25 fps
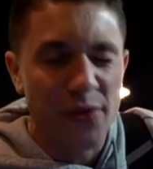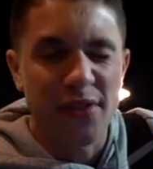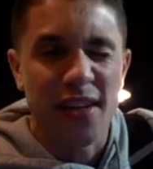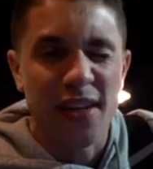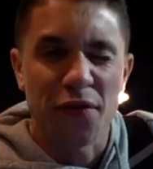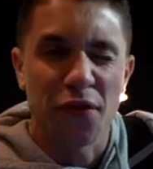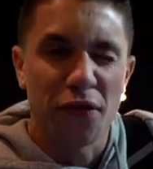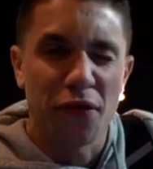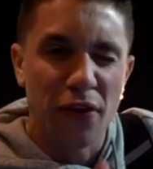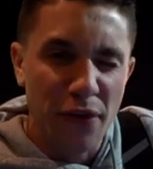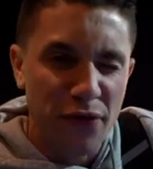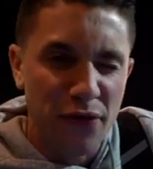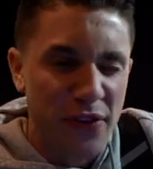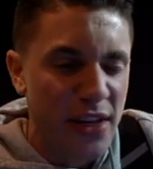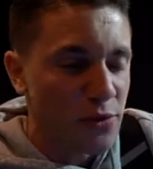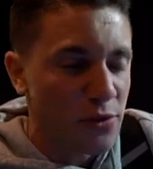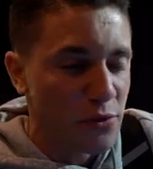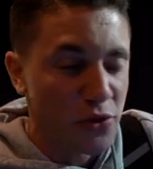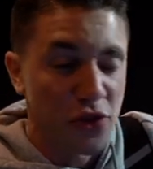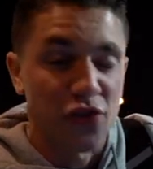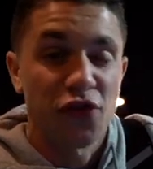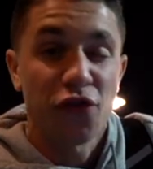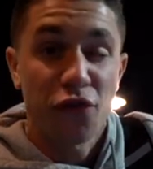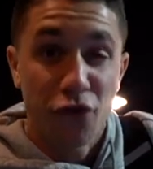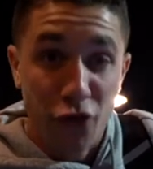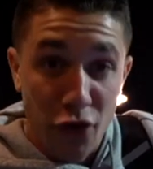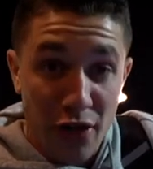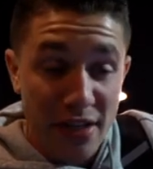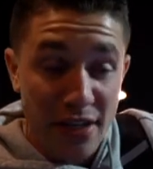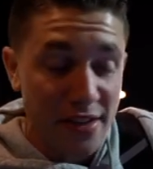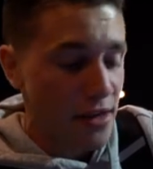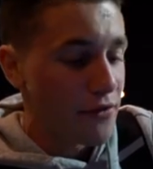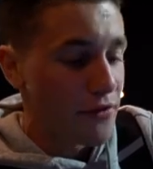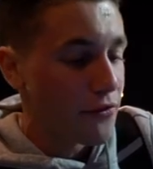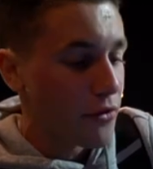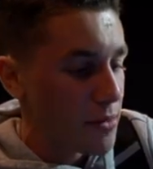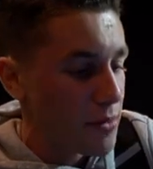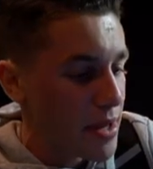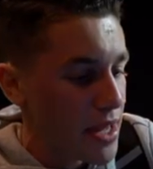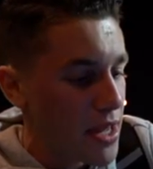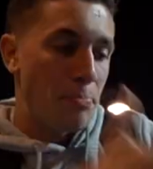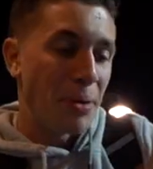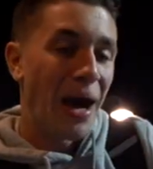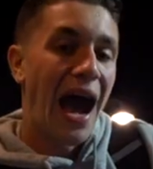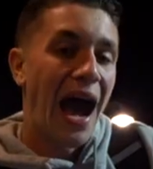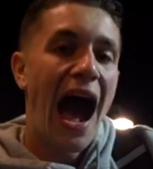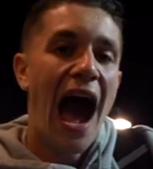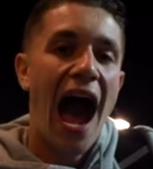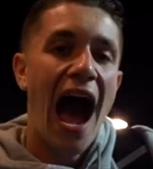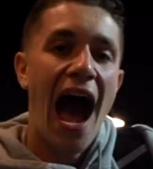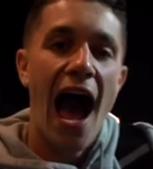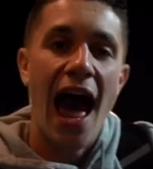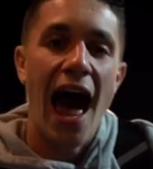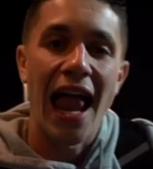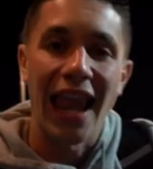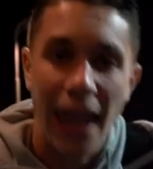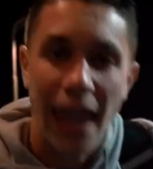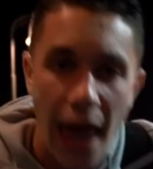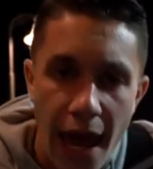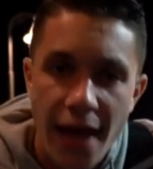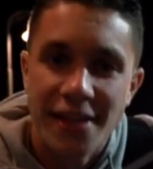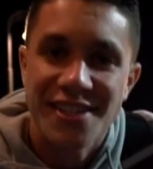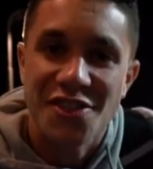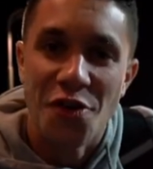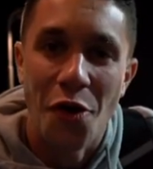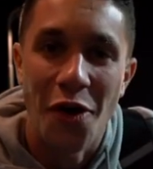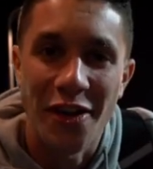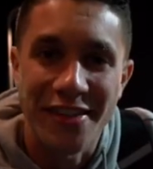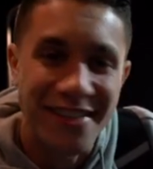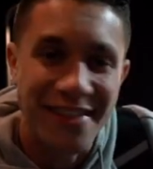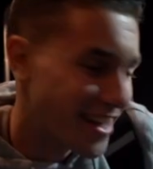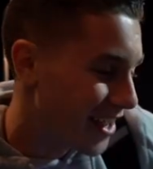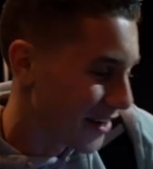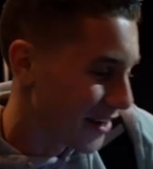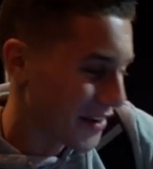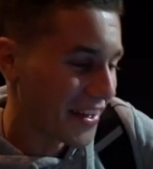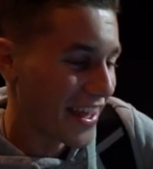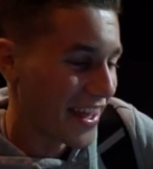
It's like fifties, which is freezing for me. Bah! Blastoise down.